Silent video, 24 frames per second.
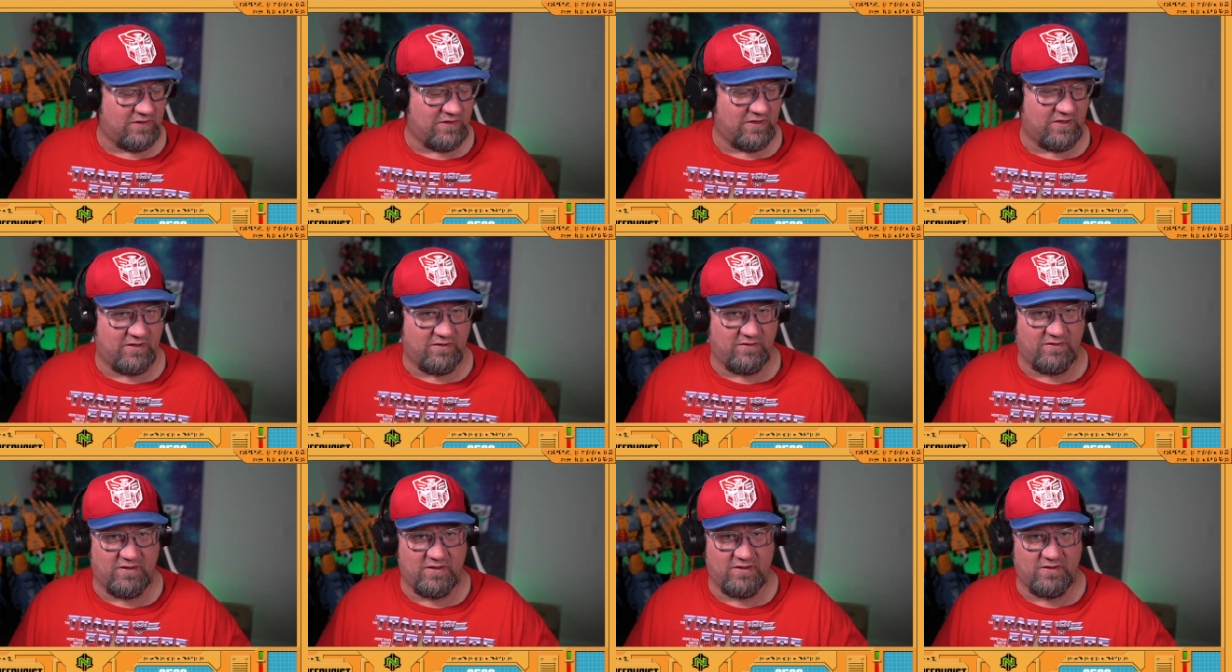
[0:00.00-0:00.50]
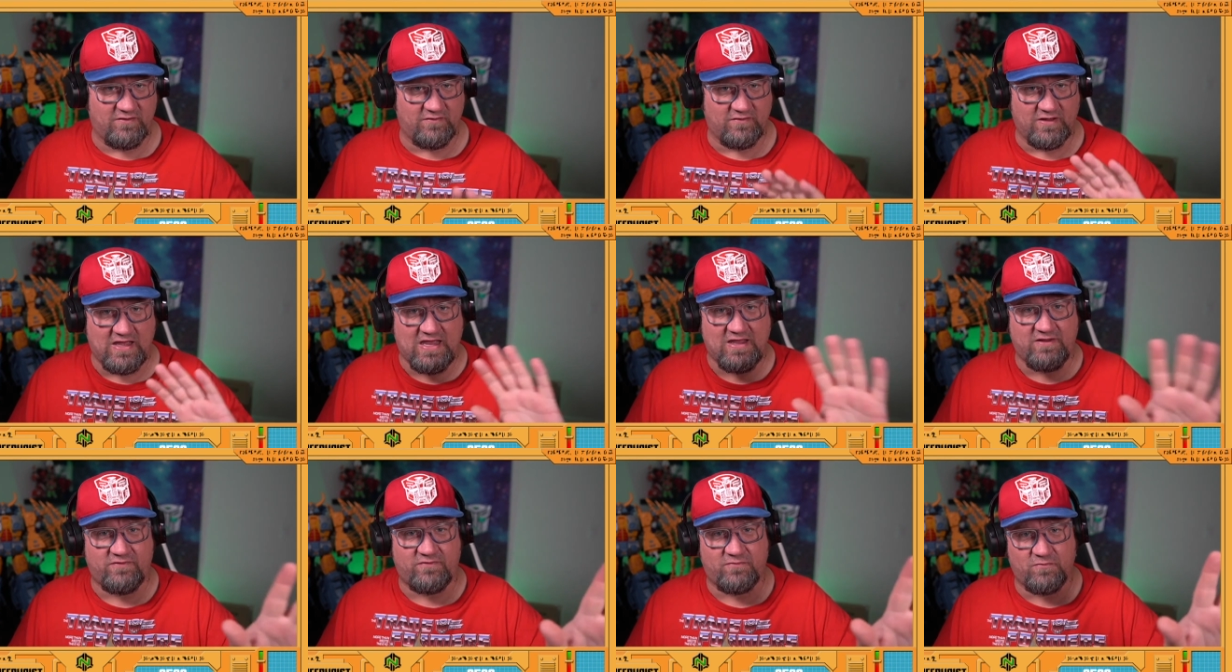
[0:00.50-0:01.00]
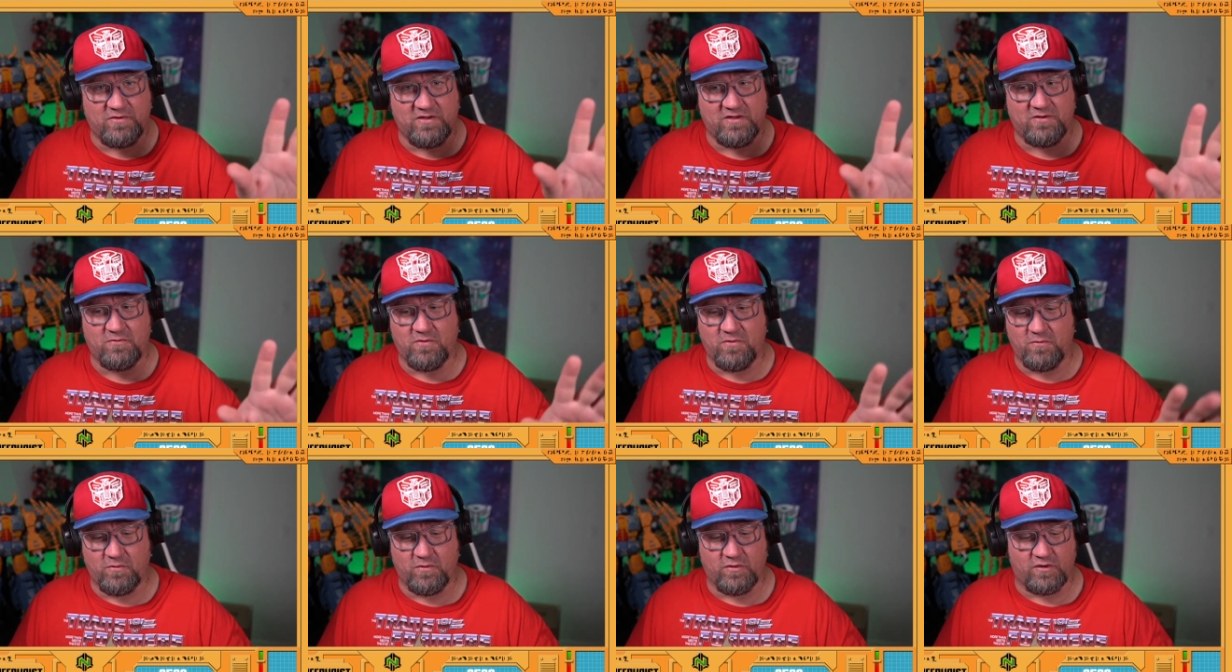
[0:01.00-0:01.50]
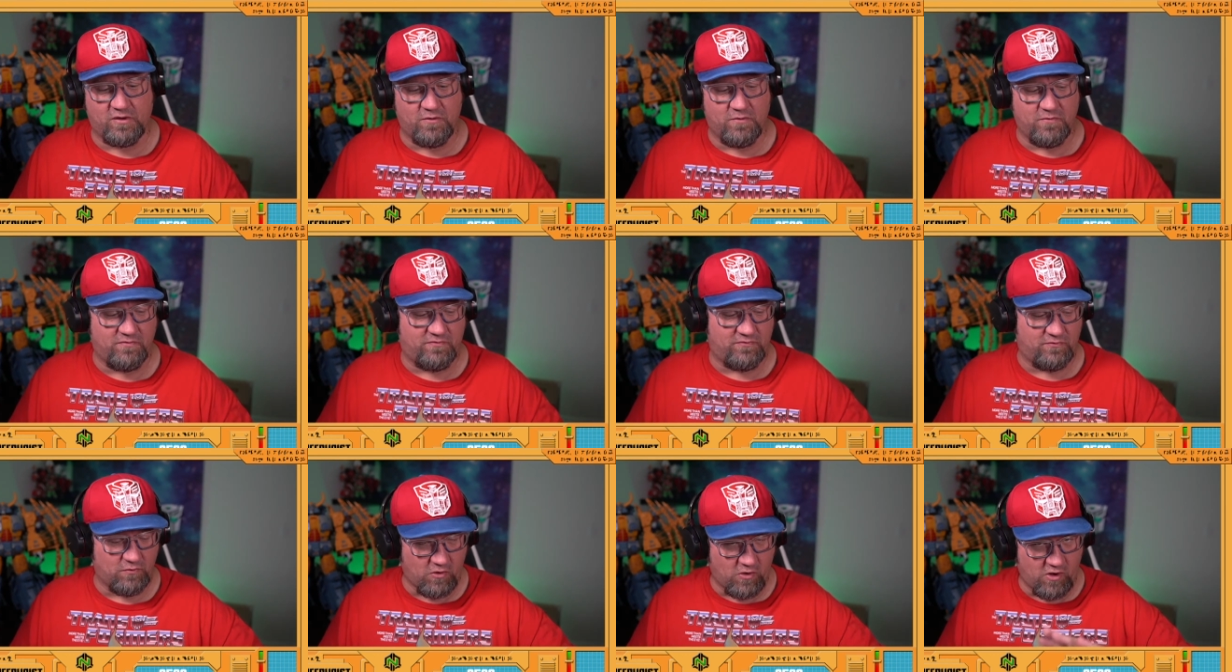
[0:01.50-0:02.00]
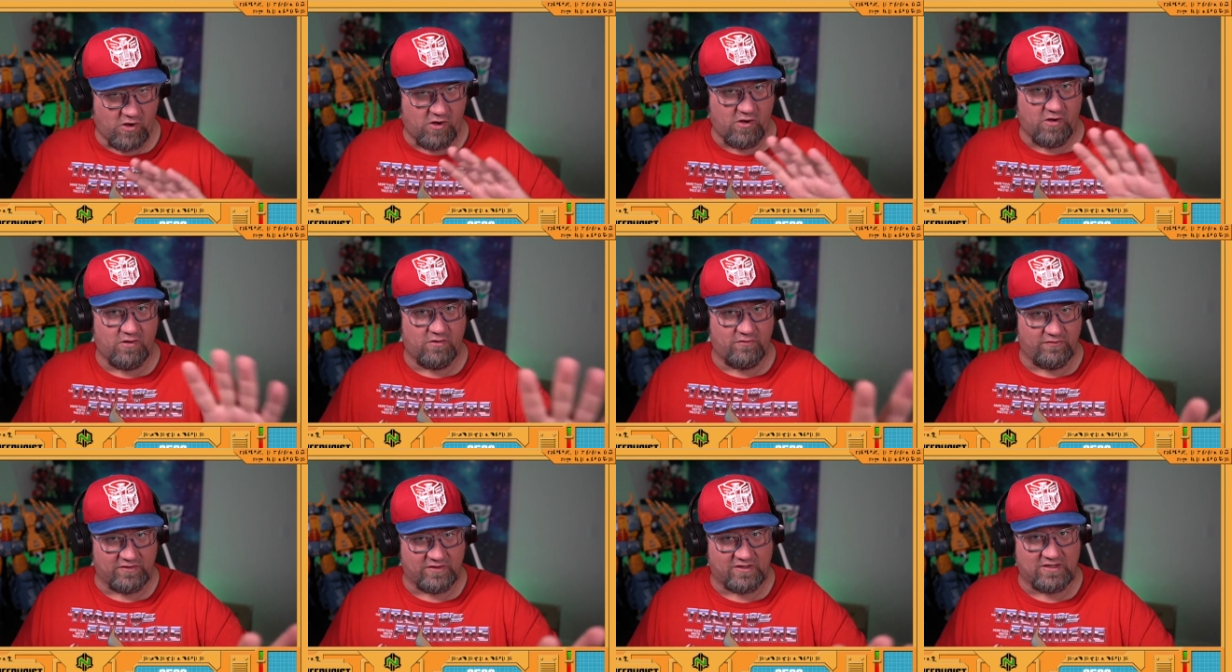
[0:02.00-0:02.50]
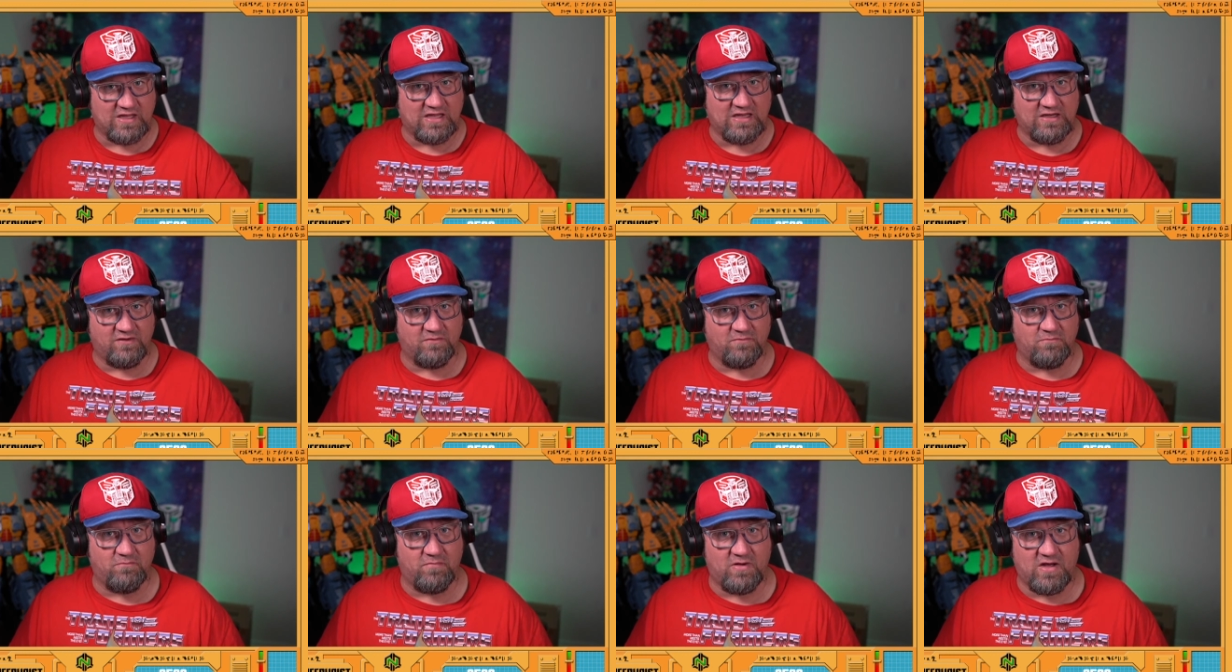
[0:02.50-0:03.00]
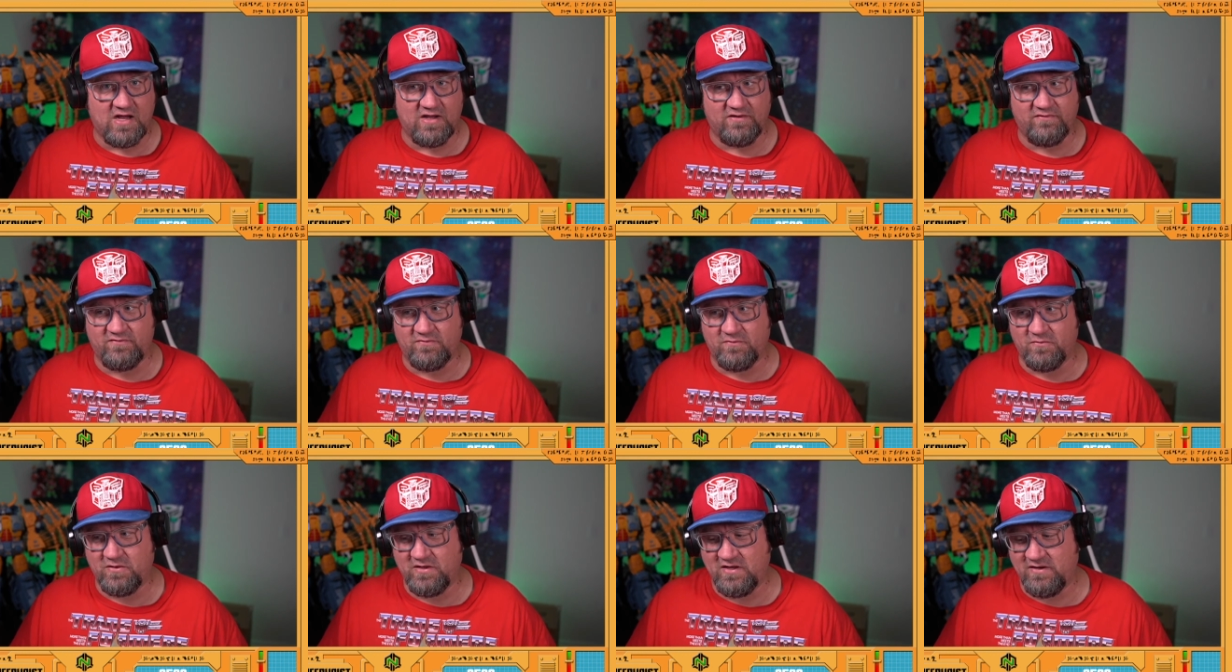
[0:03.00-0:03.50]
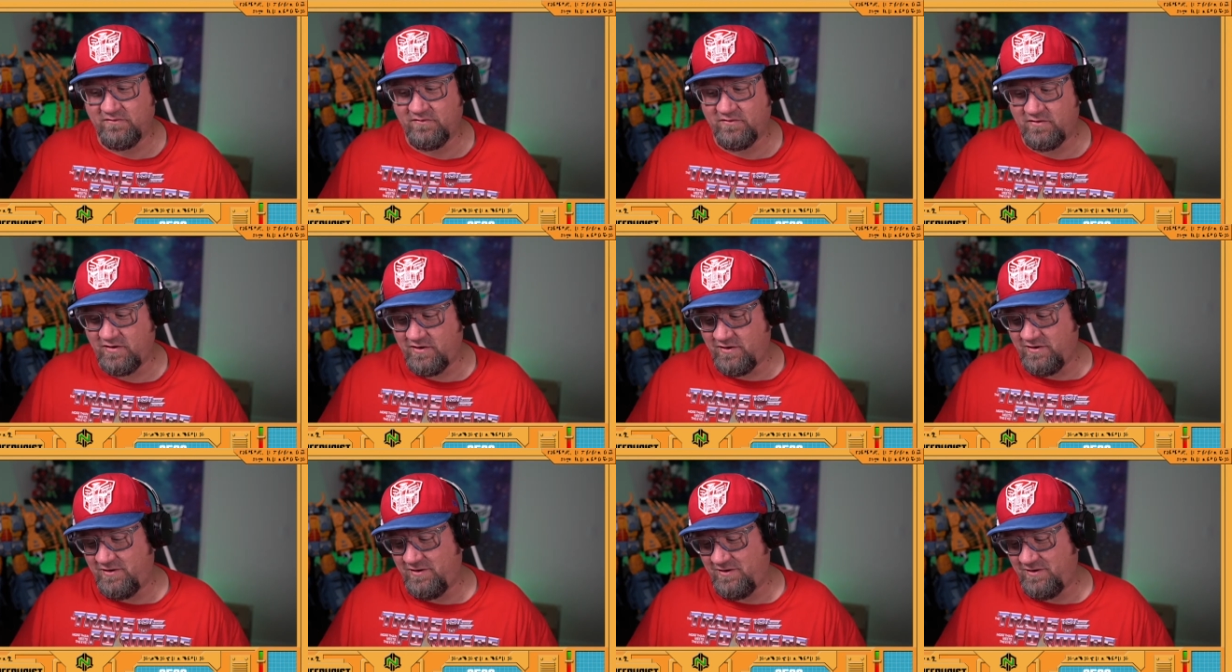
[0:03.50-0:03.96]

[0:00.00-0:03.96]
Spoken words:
And then last week when we were going through all the Kingdom bots or whatever,